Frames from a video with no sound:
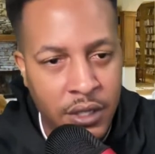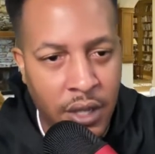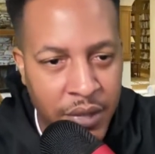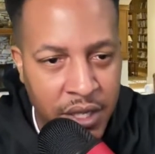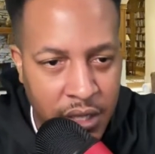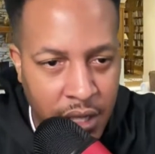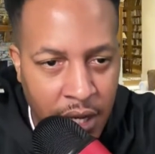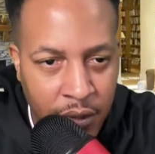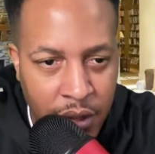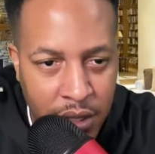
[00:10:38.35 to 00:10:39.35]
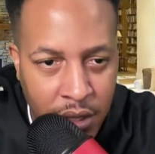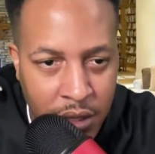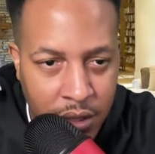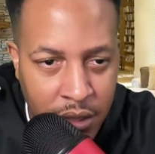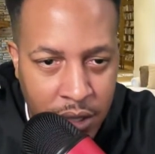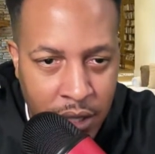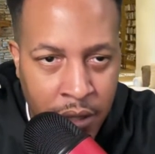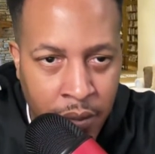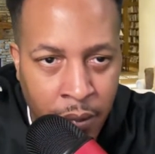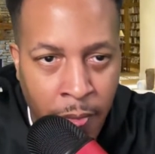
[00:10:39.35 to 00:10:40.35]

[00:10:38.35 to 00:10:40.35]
I mean, there's a lot of ways to look at this game.